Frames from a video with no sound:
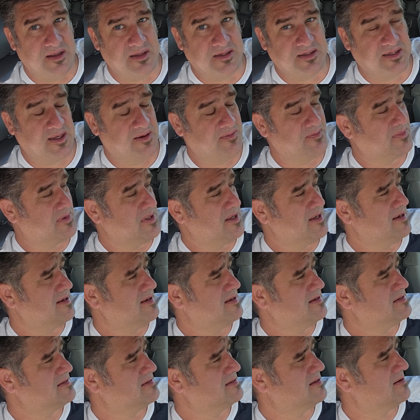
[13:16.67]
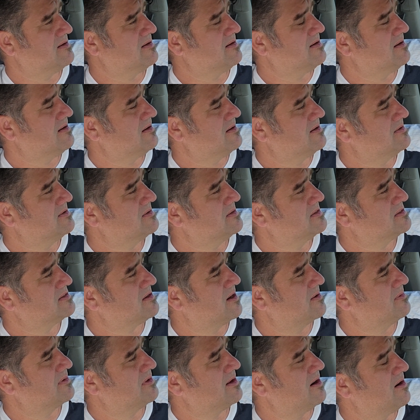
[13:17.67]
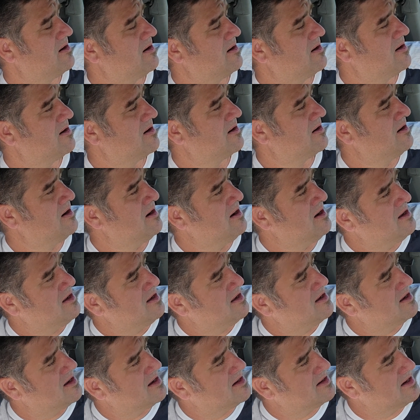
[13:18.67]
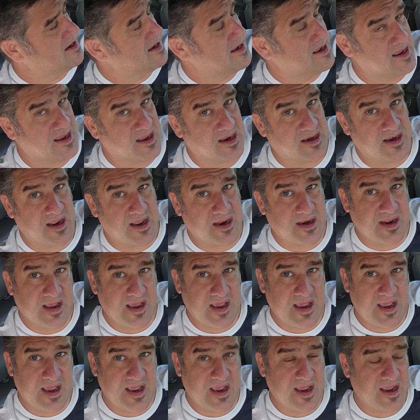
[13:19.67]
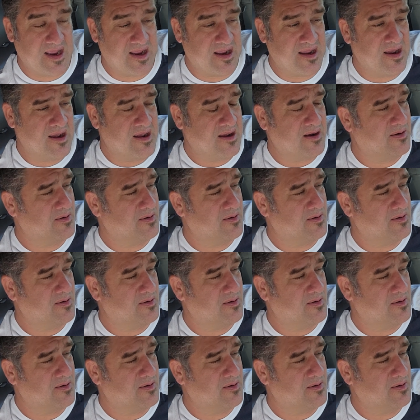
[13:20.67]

some things start with the R and the N and the A,